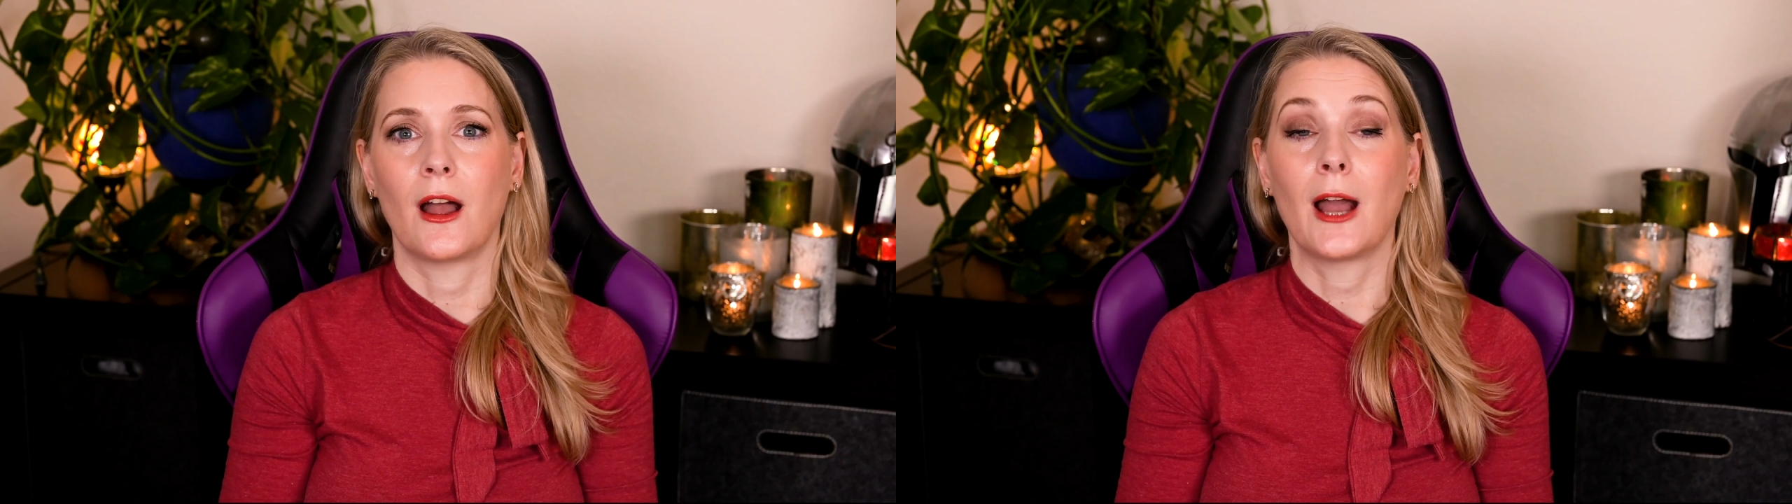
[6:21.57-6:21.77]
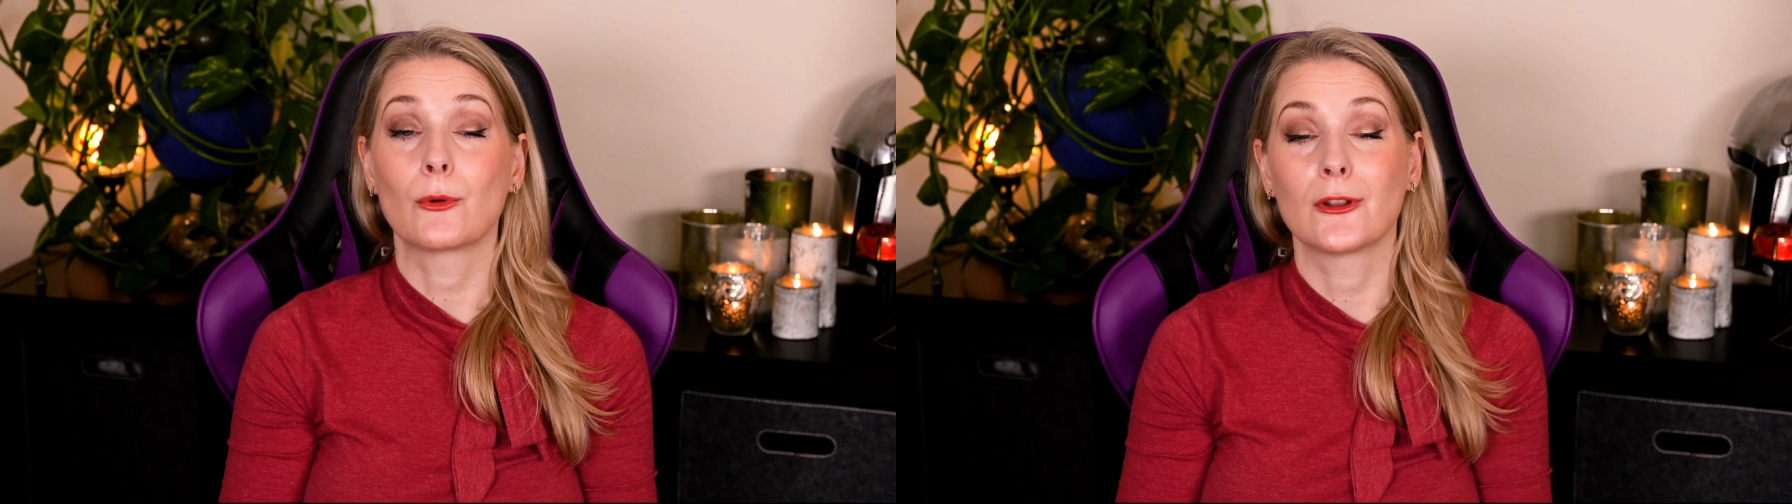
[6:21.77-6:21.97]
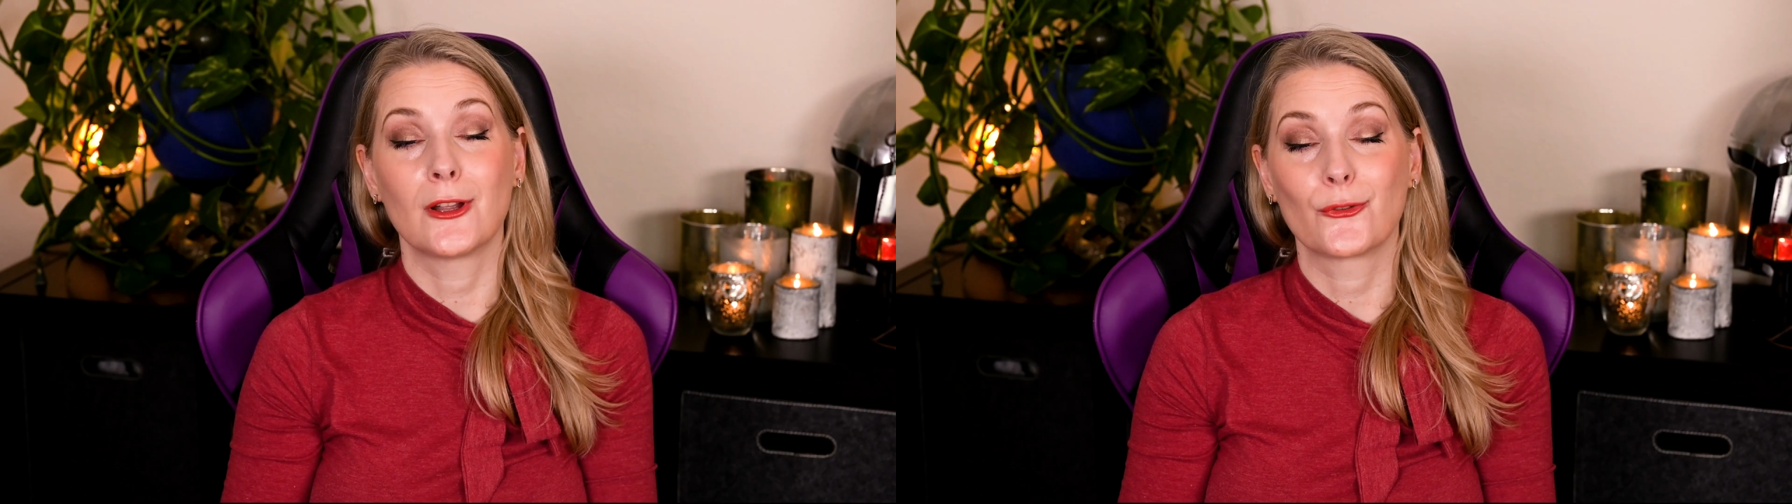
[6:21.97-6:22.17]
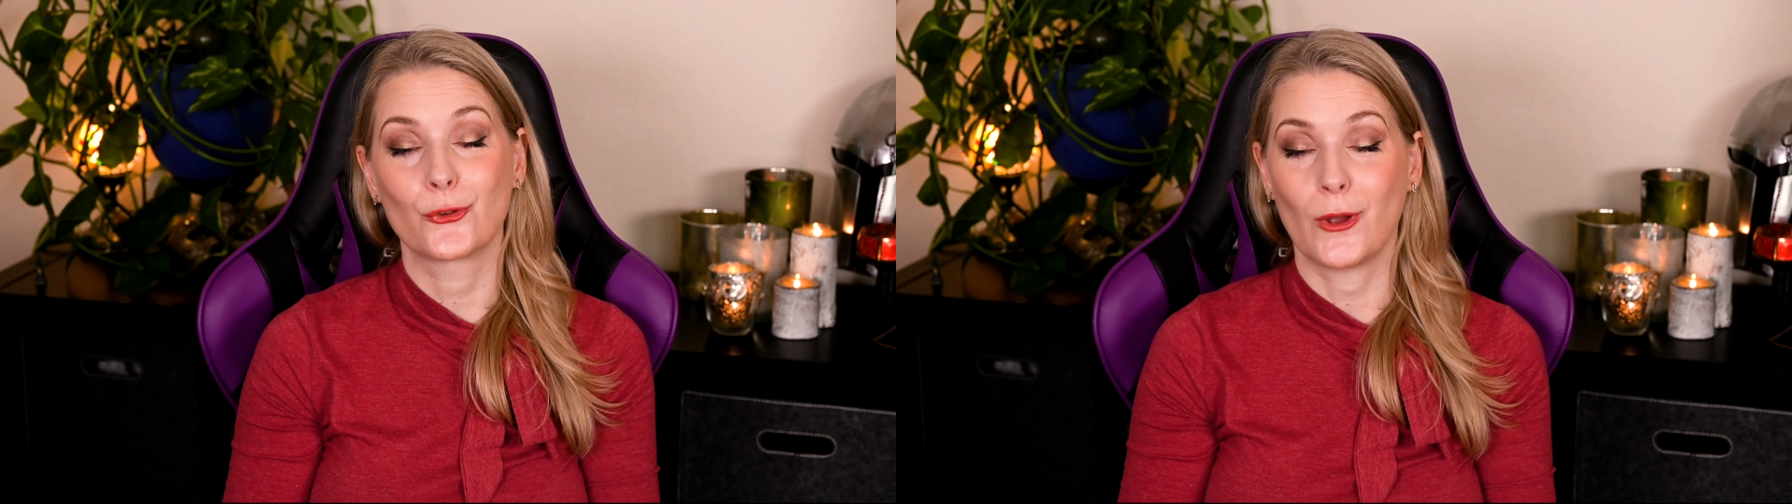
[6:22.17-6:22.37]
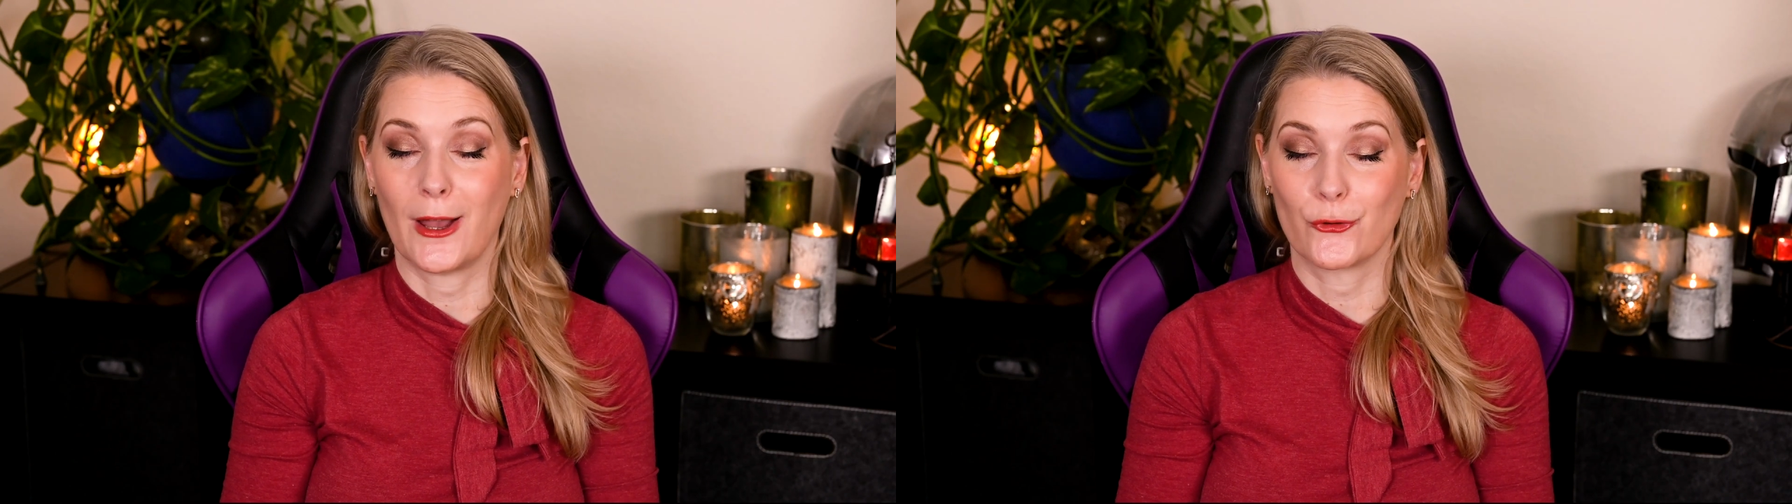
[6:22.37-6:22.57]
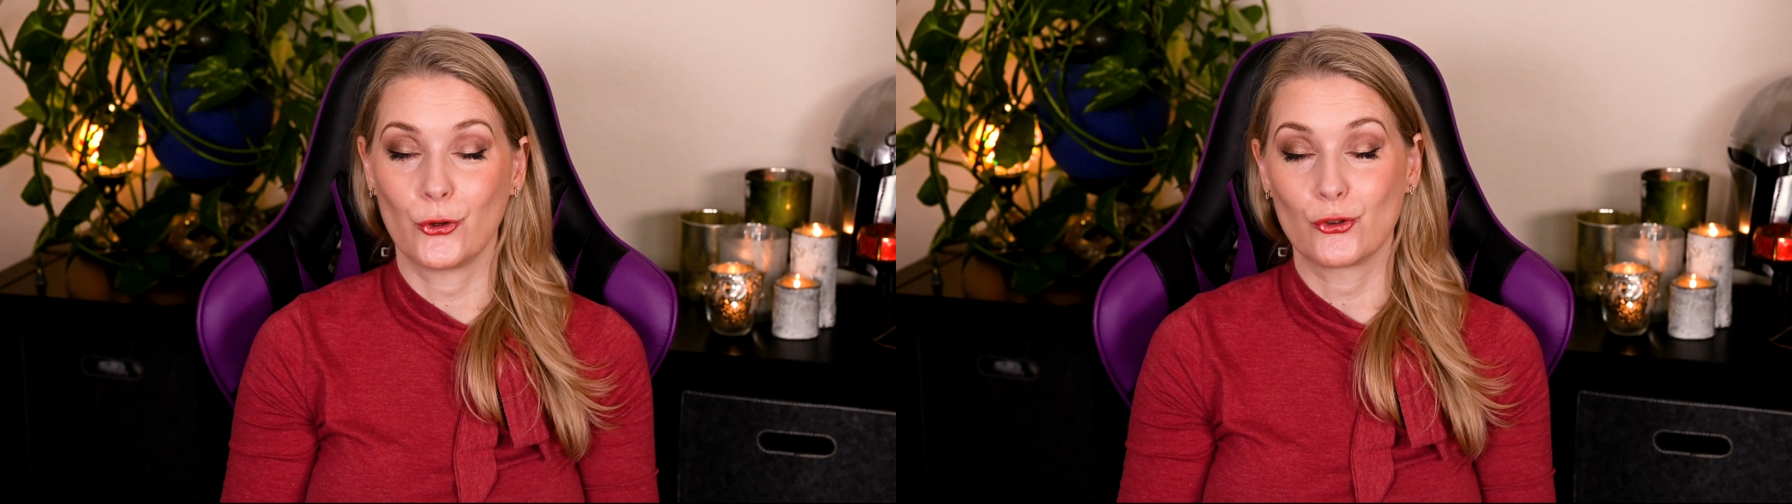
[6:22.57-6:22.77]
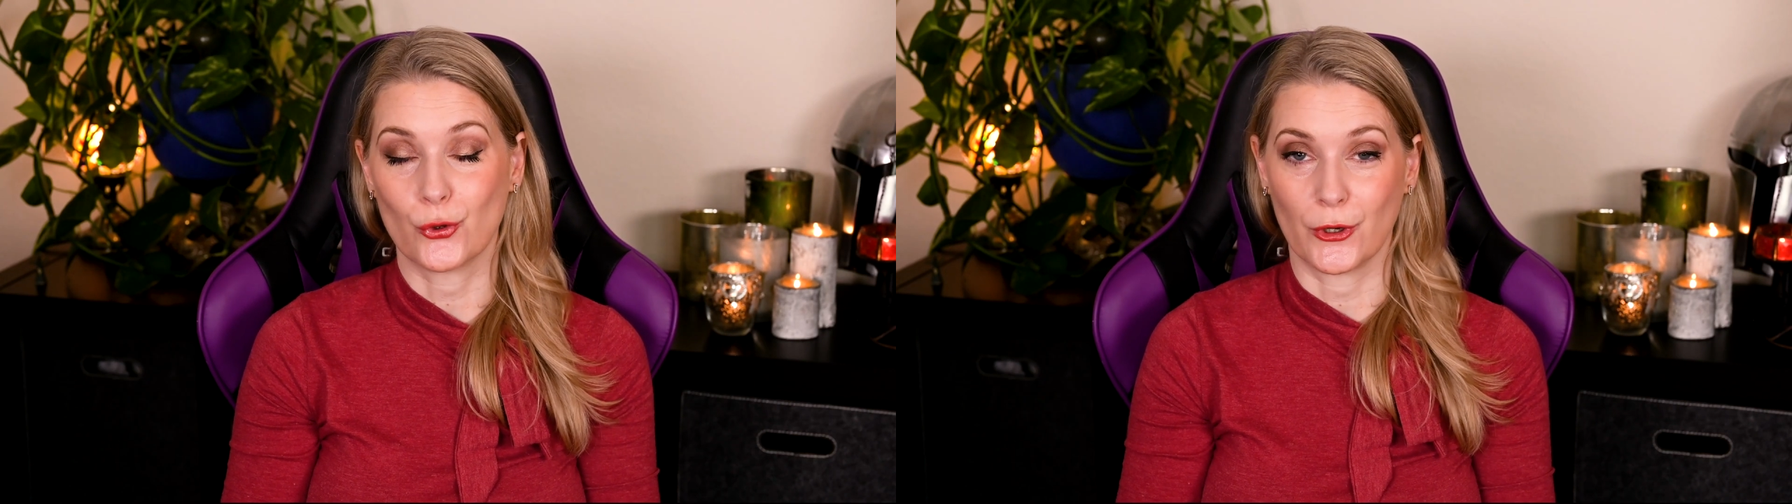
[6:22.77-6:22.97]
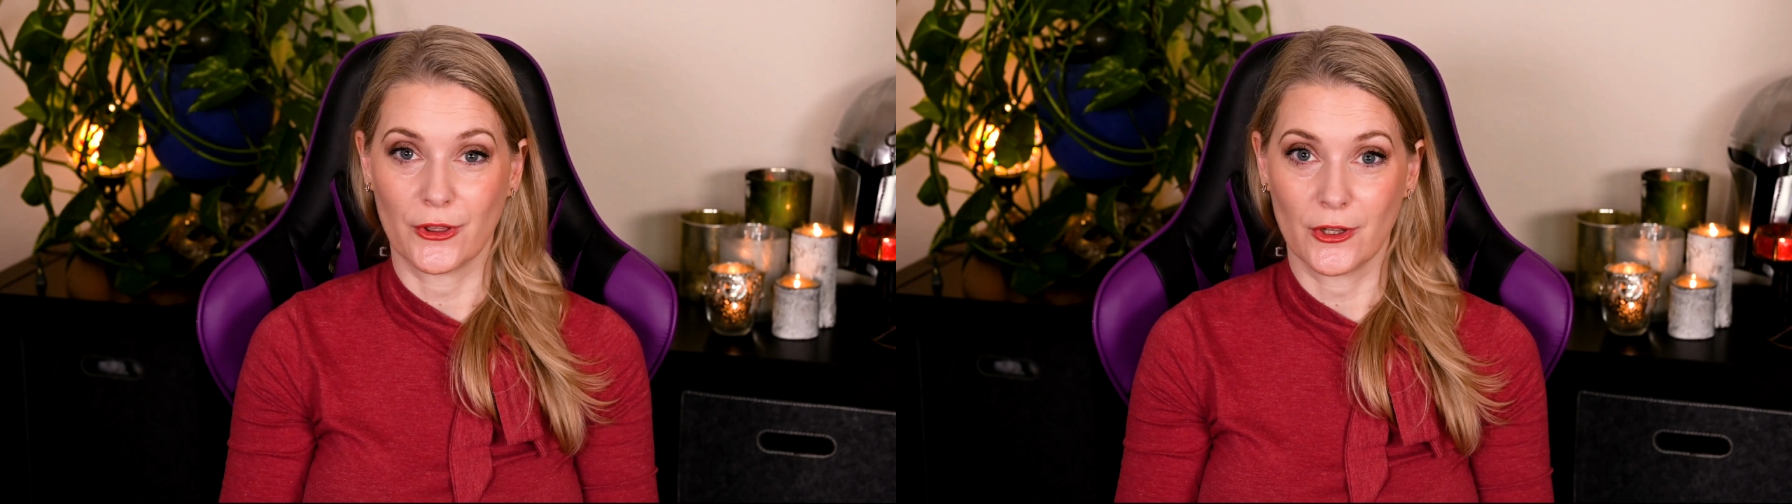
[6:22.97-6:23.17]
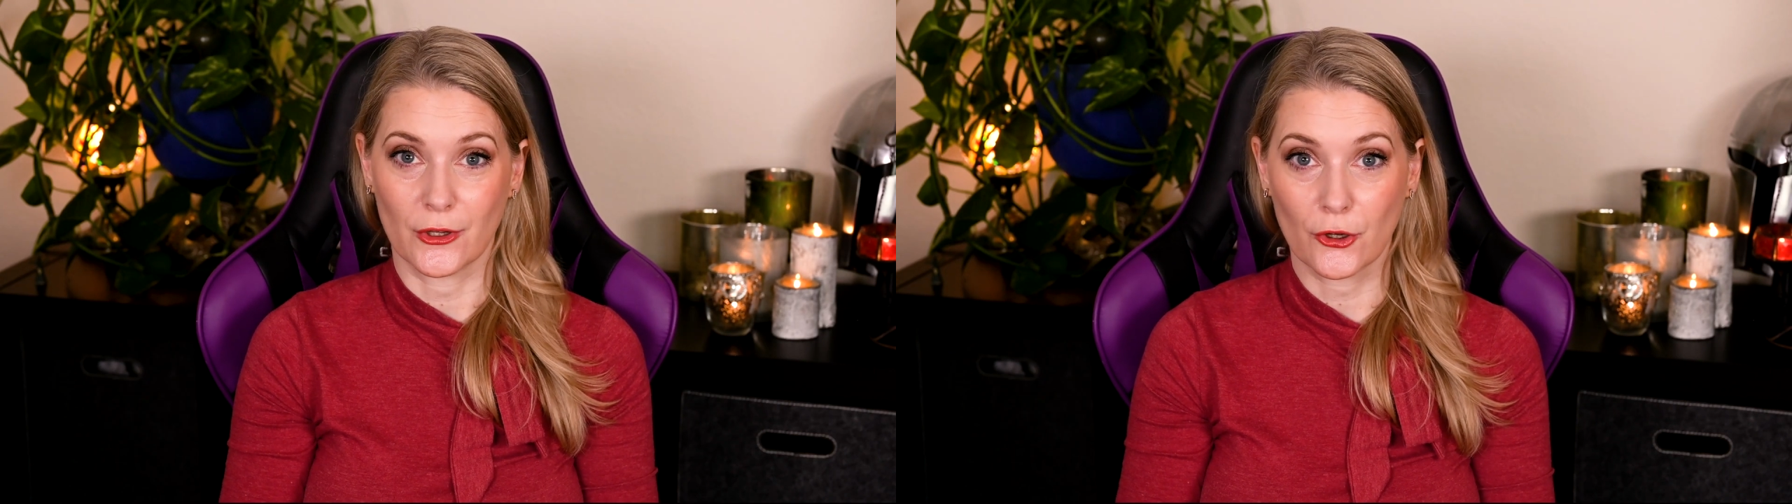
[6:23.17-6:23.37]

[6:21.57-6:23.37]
I would love to have you join the